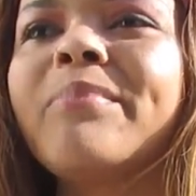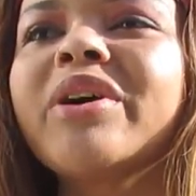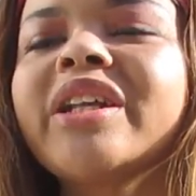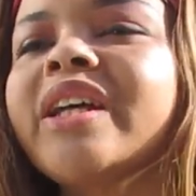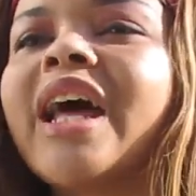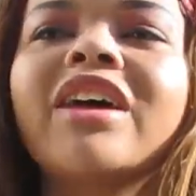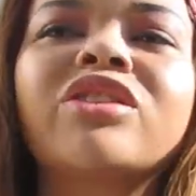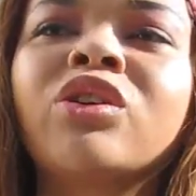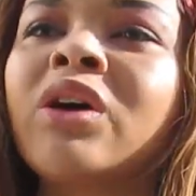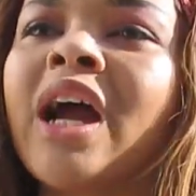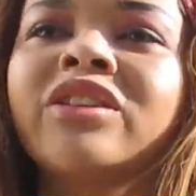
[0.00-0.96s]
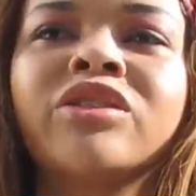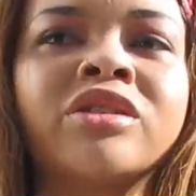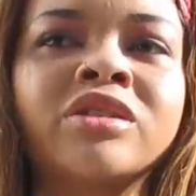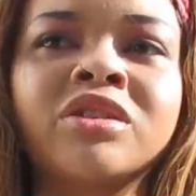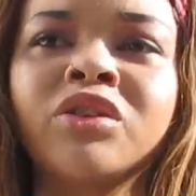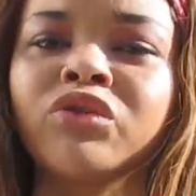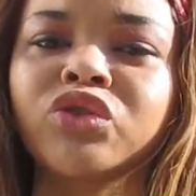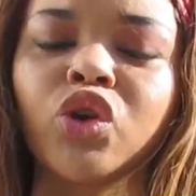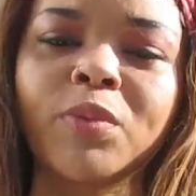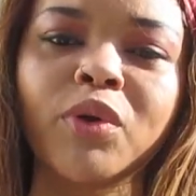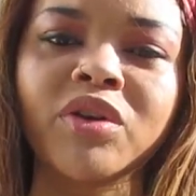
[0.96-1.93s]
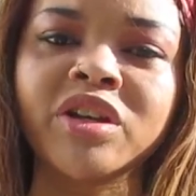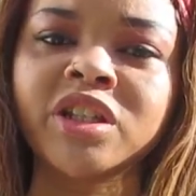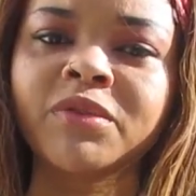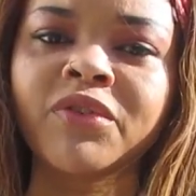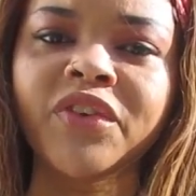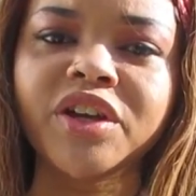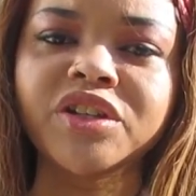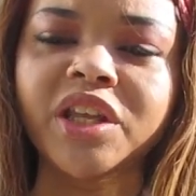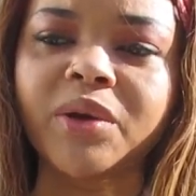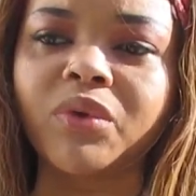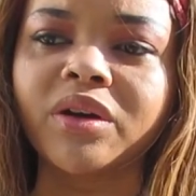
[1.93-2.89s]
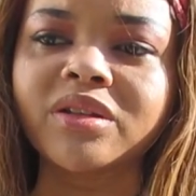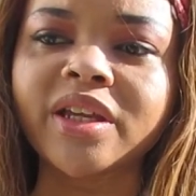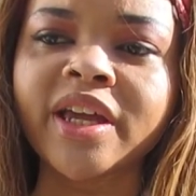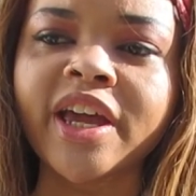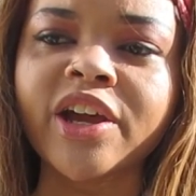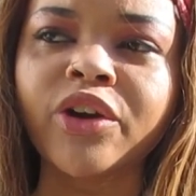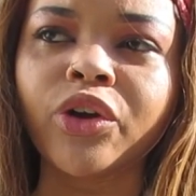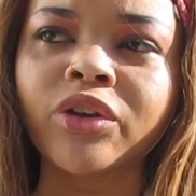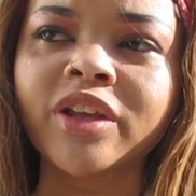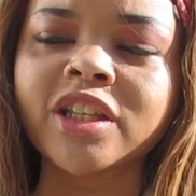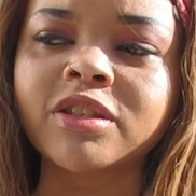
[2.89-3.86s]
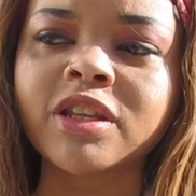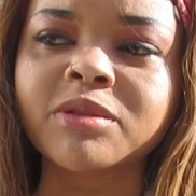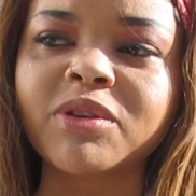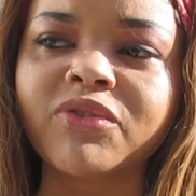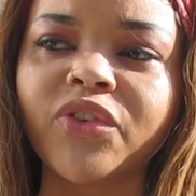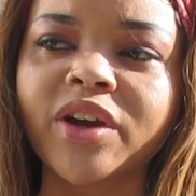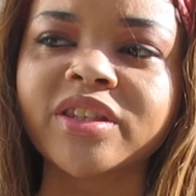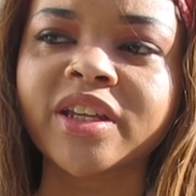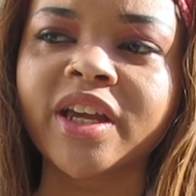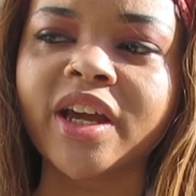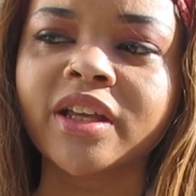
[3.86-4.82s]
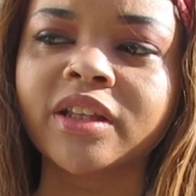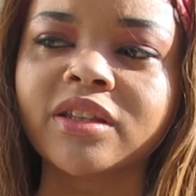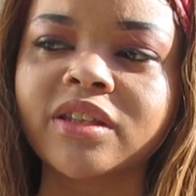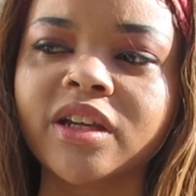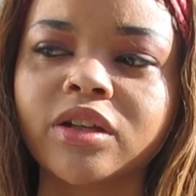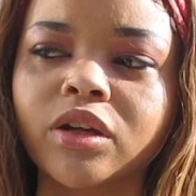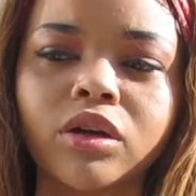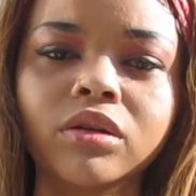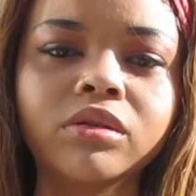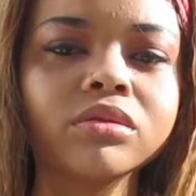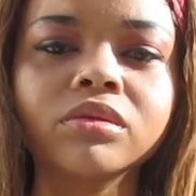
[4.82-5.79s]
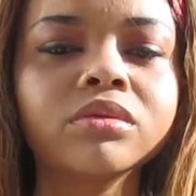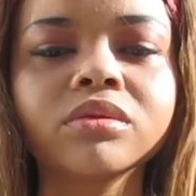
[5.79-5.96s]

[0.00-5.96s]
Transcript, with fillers: but then after after you know scorpio gets the revenge they want it's like hey girl let's let's be friends again it's like no